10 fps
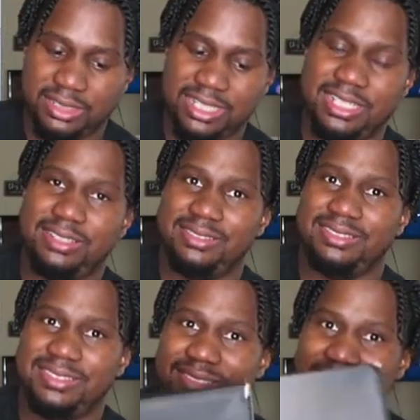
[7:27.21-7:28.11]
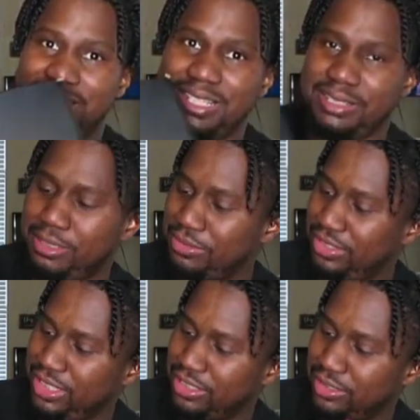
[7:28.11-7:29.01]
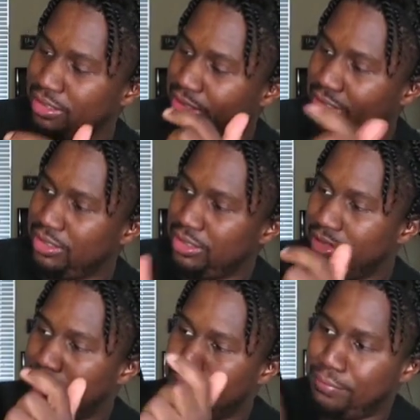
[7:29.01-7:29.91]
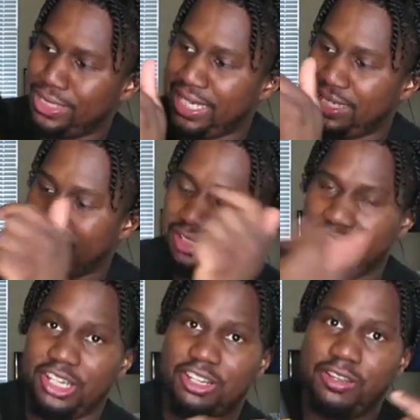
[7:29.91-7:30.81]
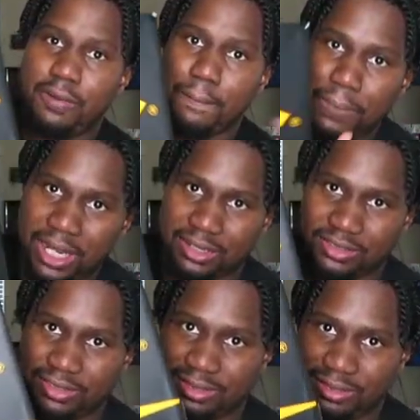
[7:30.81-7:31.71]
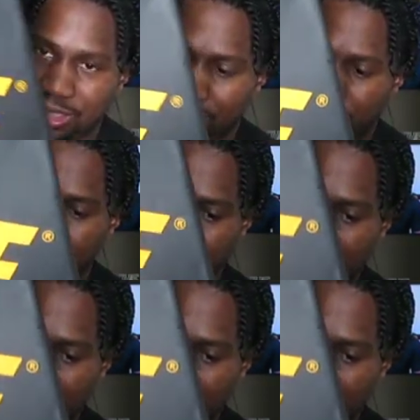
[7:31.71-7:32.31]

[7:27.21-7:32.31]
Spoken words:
And I ain't never seen a black, yellow box. Yeah, for